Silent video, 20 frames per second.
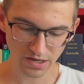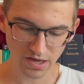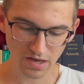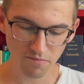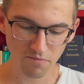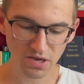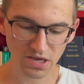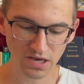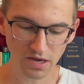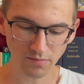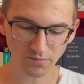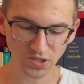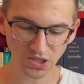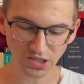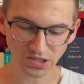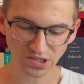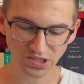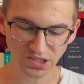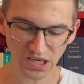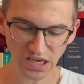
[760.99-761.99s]
becomes
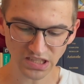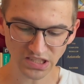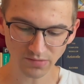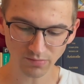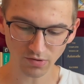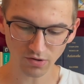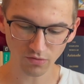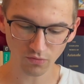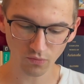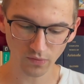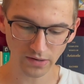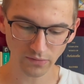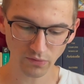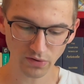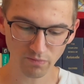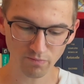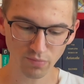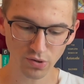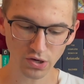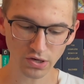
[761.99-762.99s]
accessible when we
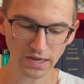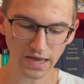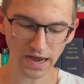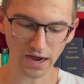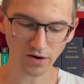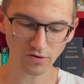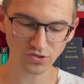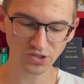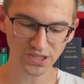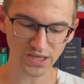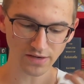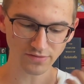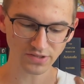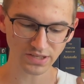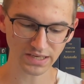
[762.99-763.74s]
put ourselves